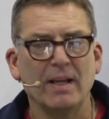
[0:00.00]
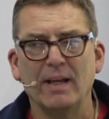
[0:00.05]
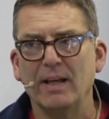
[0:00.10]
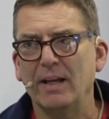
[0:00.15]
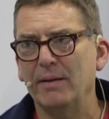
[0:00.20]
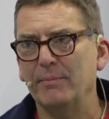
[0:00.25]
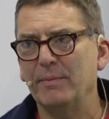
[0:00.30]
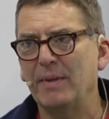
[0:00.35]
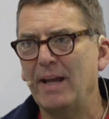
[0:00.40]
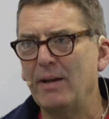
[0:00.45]

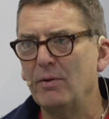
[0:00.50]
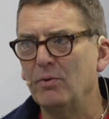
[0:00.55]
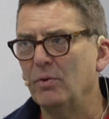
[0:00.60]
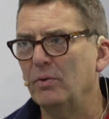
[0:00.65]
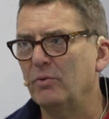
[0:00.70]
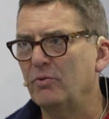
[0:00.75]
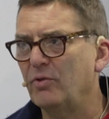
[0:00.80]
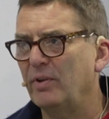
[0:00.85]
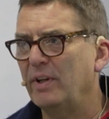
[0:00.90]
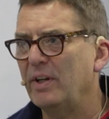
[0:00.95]
And they all
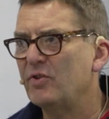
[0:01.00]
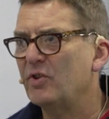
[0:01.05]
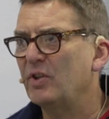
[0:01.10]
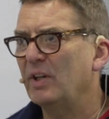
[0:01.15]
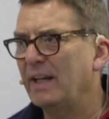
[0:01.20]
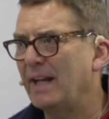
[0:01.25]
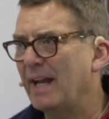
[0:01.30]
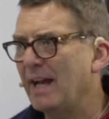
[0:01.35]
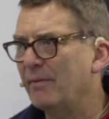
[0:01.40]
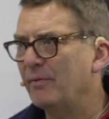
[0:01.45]

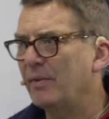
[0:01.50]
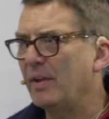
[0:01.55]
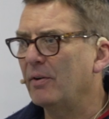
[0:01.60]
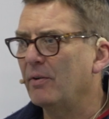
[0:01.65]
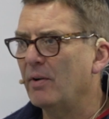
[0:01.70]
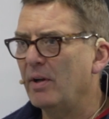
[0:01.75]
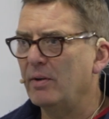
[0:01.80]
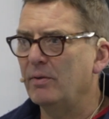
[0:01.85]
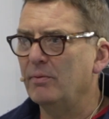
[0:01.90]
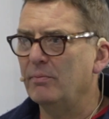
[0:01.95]
traditionally have their
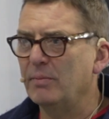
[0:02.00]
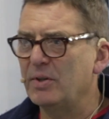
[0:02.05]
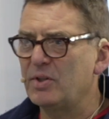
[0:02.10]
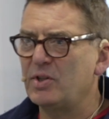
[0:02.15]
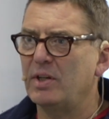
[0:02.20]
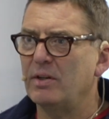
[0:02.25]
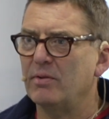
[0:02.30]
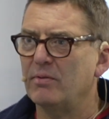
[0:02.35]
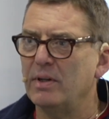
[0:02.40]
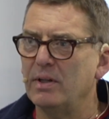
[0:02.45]
own
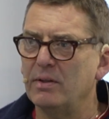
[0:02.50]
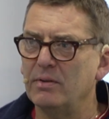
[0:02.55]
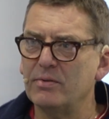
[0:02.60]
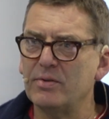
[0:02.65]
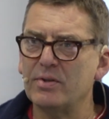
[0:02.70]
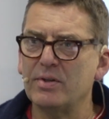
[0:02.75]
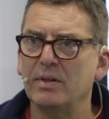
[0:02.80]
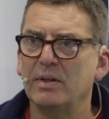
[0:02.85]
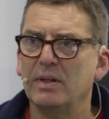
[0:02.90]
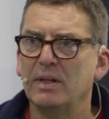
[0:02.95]

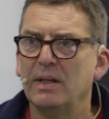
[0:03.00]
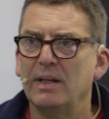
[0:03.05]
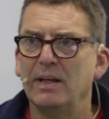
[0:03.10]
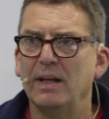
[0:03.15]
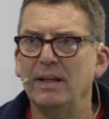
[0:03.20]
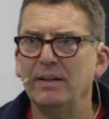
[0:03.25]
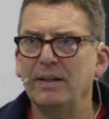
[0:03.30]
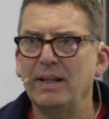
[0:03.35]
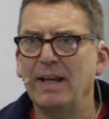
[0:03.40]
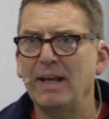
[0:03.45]
materials,
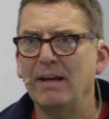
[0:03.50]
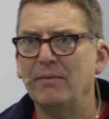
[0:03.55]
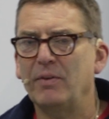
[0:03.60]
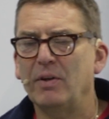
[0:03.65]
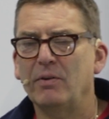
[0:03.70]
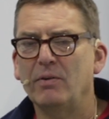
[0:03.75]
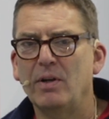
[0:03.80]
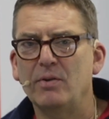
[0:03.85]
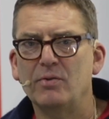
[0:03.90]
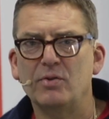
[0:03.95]
and they have
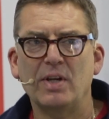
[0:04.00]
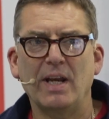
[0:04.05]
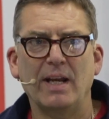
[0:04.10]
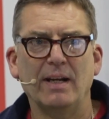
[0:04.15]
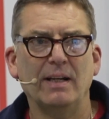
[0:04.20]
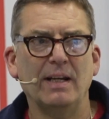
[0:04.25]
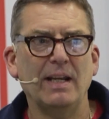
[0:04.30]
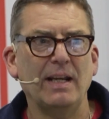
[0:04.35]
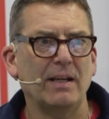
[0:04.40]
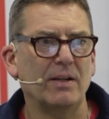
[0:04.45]
their own
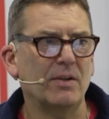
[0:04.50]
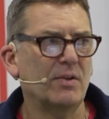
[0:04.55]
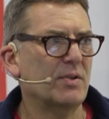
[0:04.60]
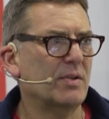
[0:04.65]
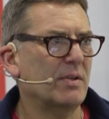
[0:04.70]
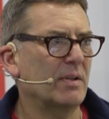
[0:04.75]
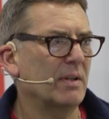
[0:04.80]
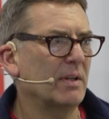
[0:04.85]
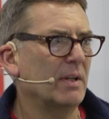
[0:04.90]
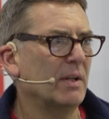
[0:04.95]
techniques.